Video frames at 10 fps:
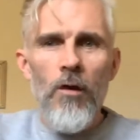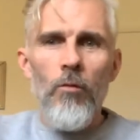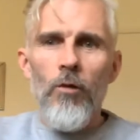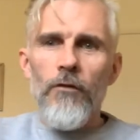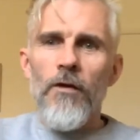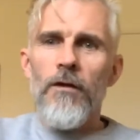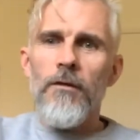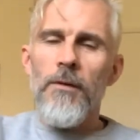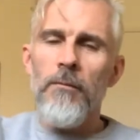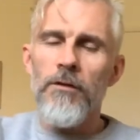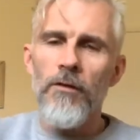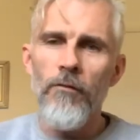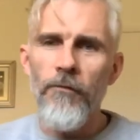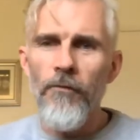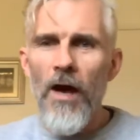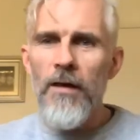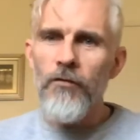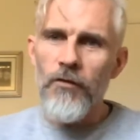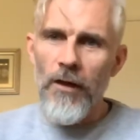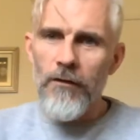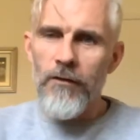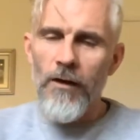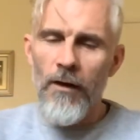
was to be able to do 5 sets